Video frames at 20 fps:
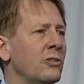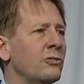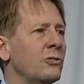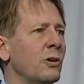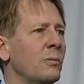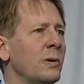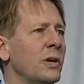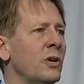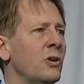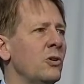
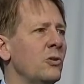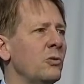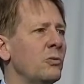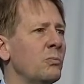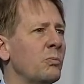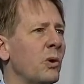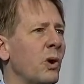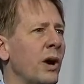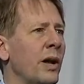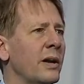somebody who's
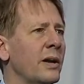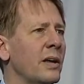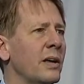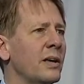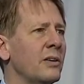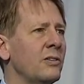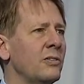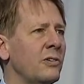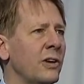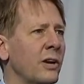
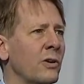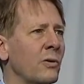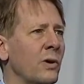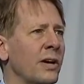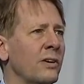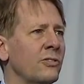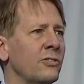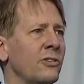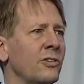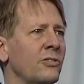brought
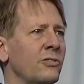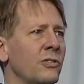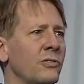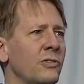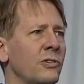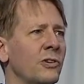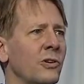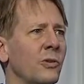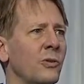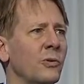generations of
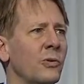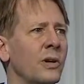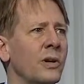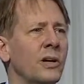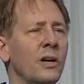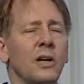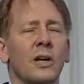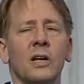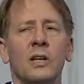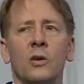
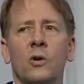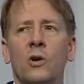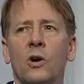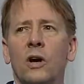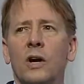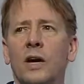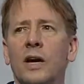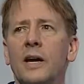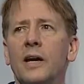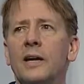children
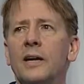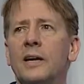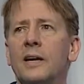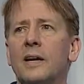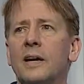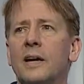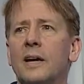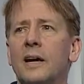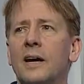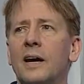along,
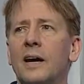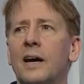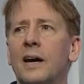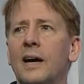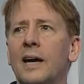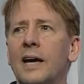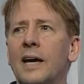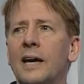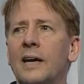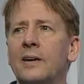
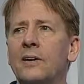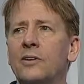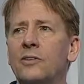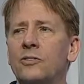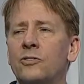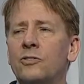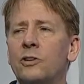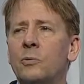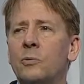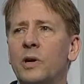and
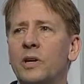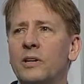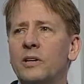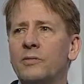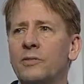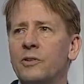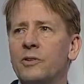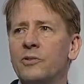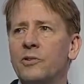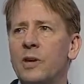see what
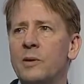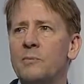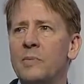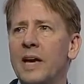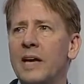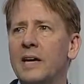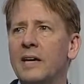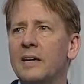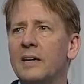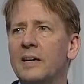difference they
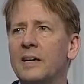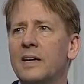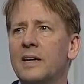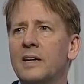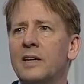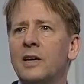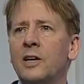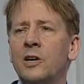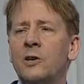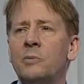make
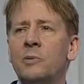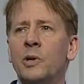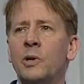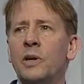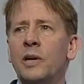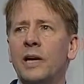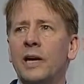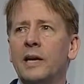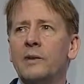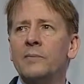in the
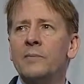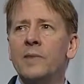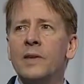community.